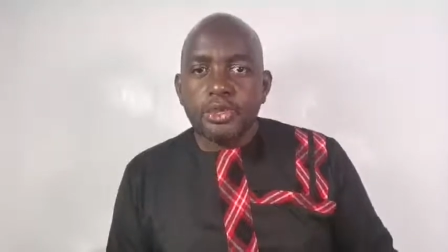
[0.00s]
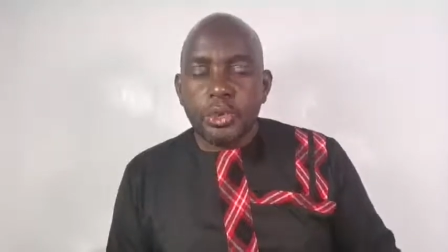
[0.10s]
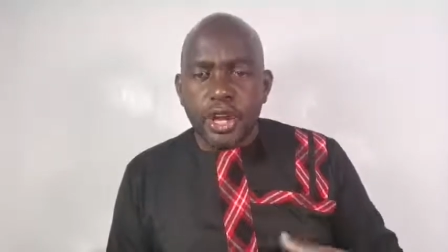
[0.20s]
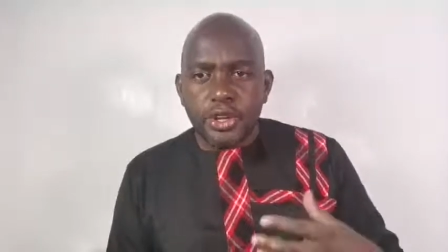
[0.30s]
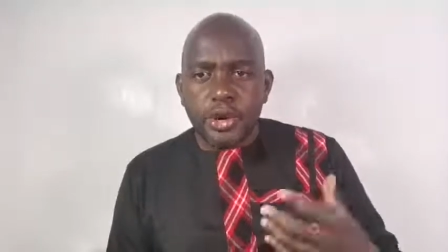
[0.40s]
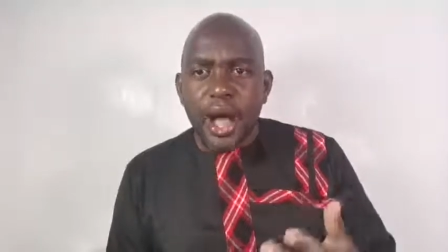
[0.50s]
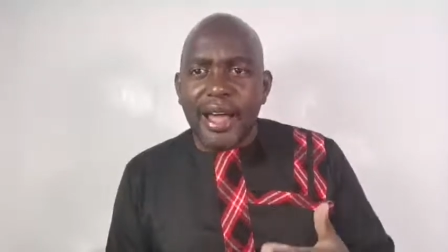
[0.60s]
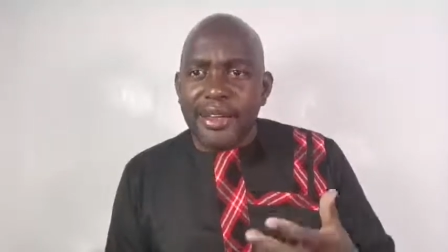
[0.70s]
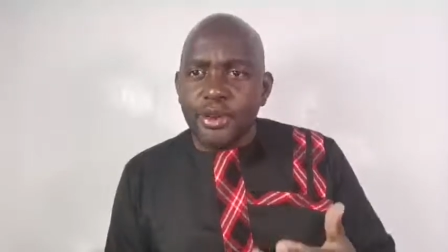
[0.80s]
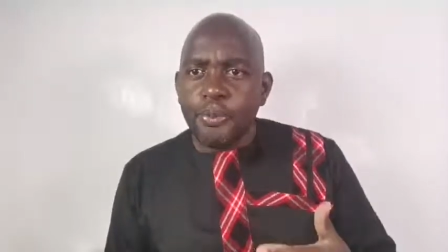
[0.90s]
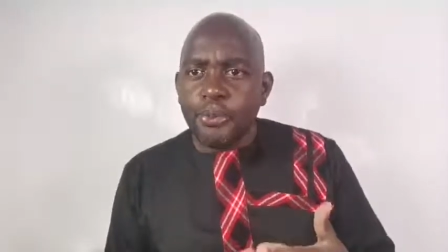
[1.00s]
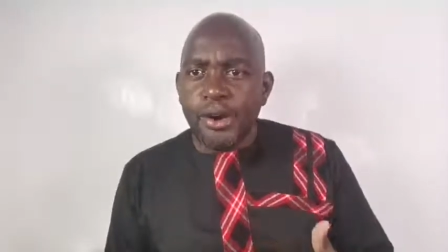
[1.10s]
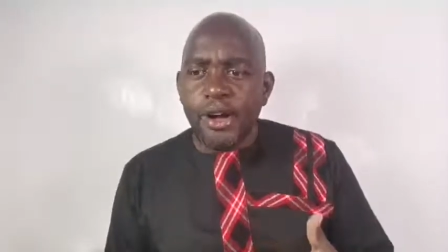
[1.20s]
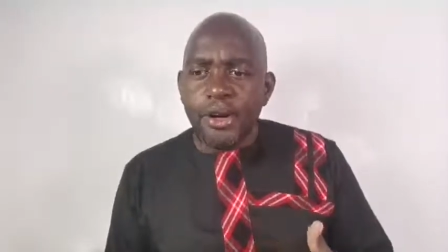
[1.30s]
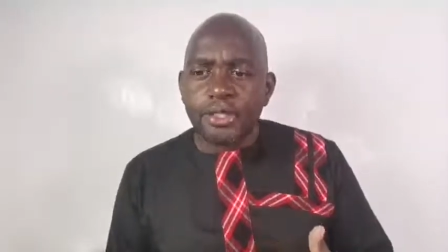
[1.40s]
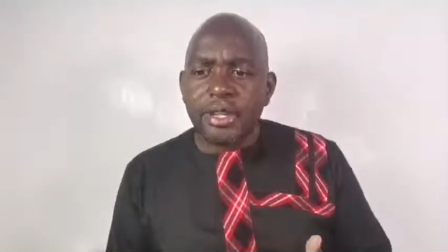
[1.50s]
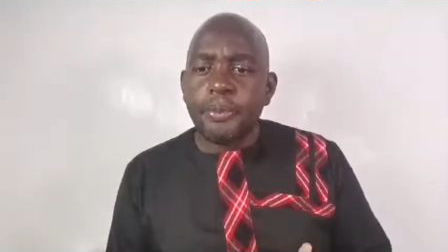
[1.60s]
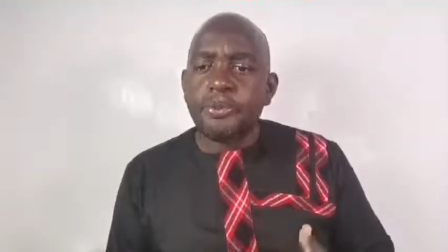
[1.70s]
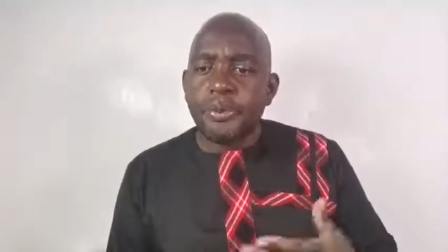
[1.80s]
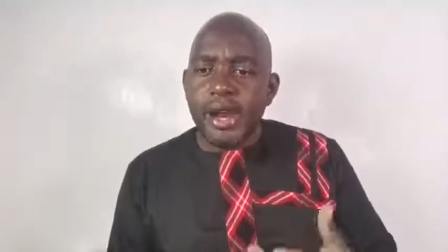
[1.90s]
So when you are in your prayer
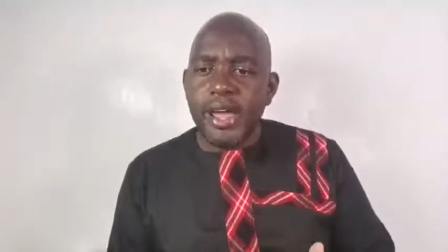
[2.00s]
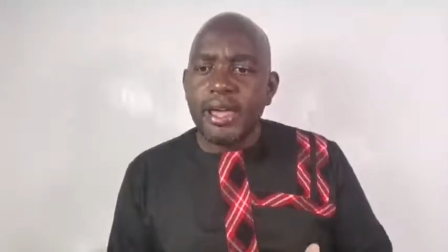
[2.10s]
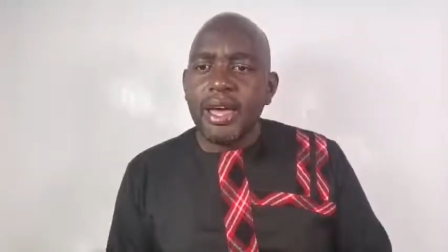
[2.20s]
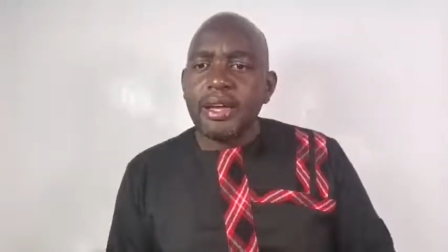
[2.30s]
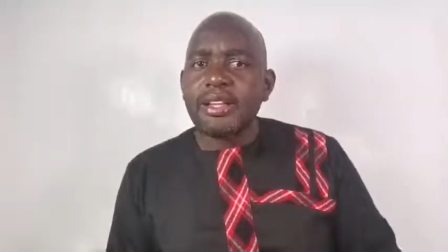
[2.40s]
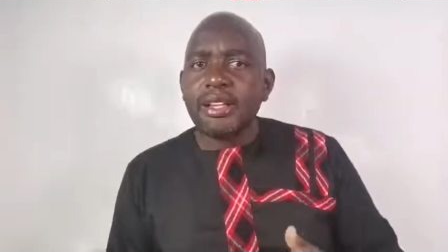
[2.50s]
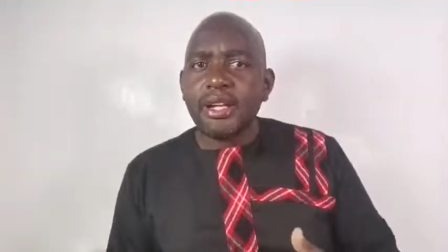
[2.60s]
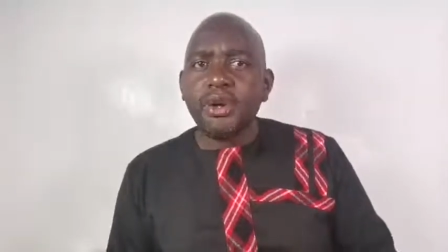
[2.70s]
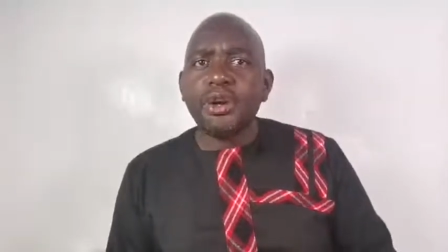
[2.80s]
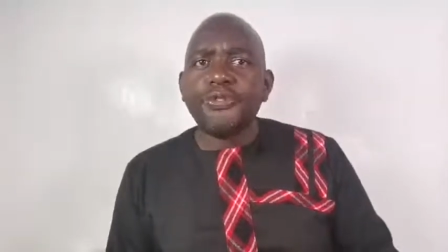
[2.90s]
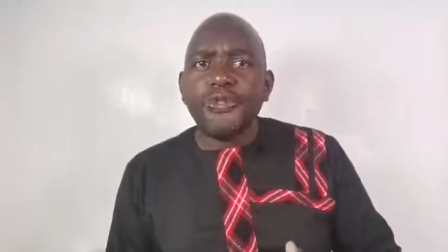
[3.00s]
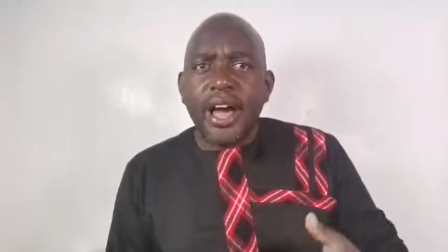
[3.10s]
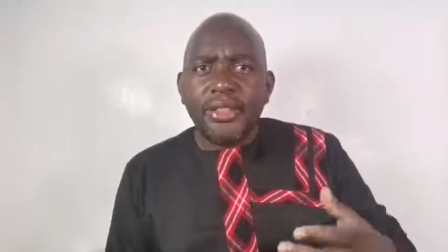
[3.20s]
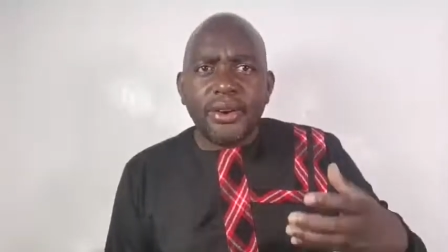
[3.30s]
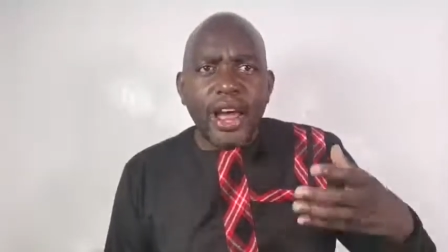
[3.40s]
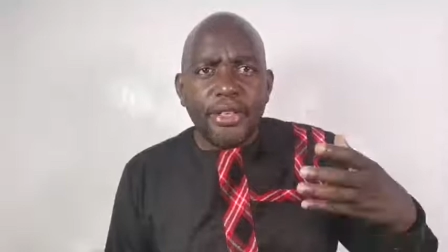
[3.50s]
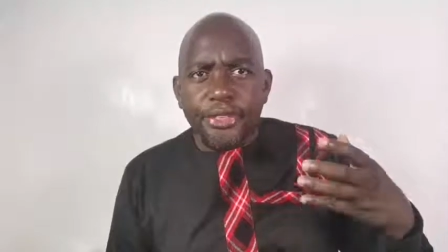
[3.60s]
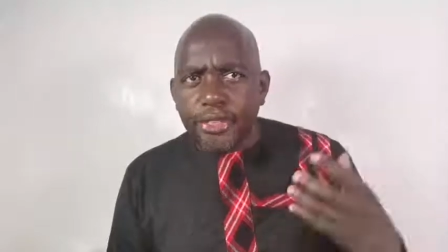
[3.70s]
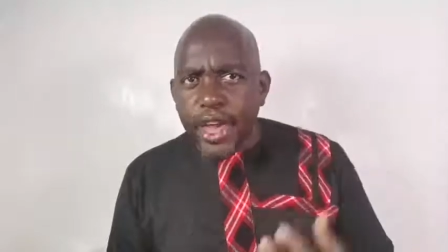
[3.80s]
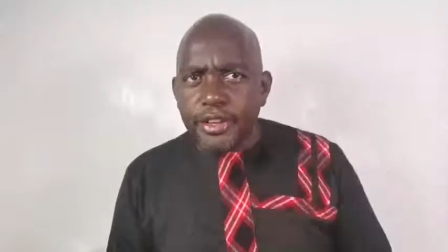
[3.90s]
altar, pray, tell the Lord, Father, I
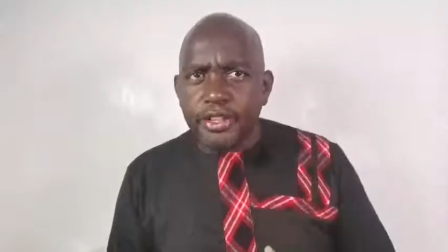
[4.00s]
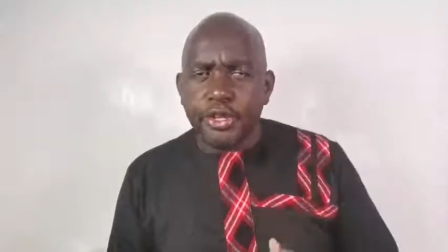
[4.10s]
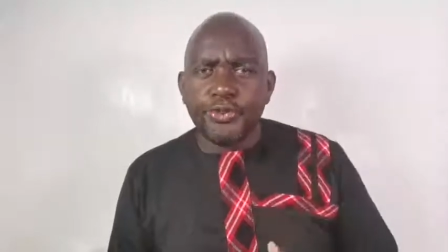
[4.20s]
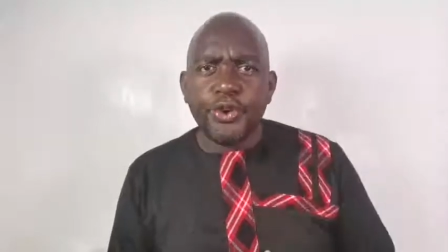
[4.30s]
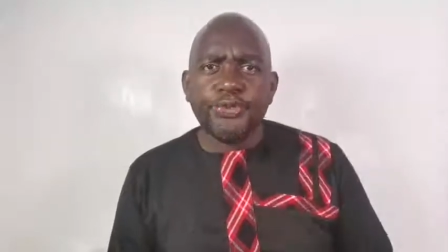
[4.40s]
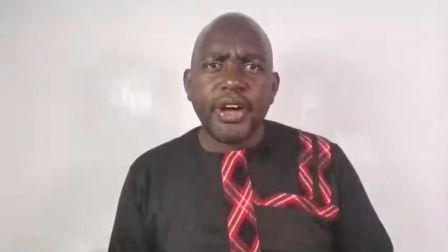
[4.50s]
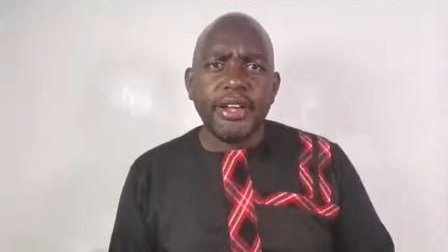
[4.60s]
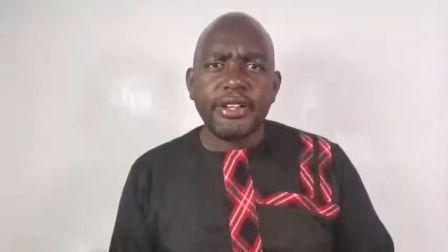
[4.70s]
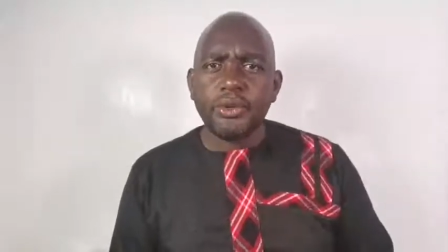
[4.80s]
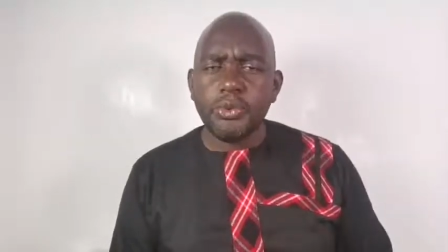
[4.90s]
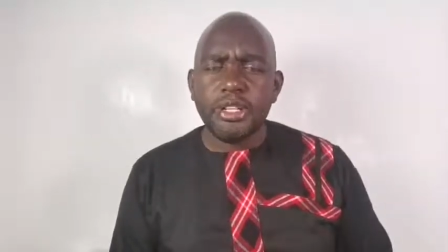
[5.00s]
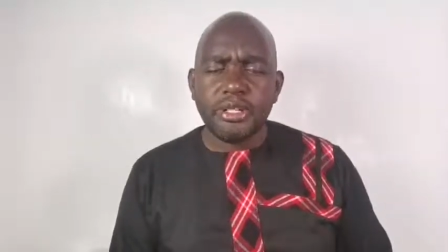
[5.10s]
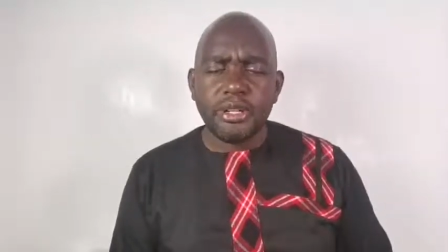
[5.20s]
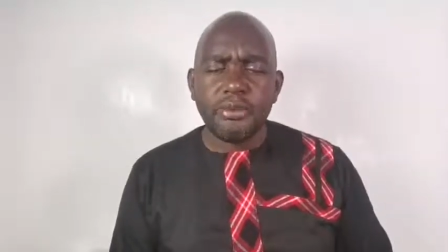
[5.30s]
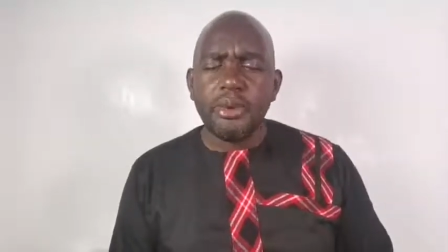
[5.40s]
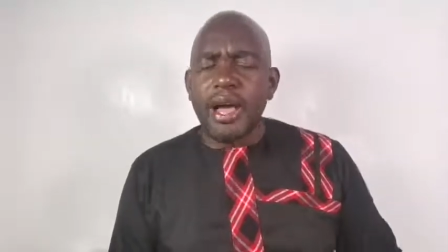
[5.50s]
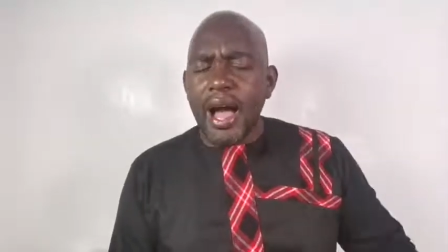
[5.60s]
thank you for finding wisdom.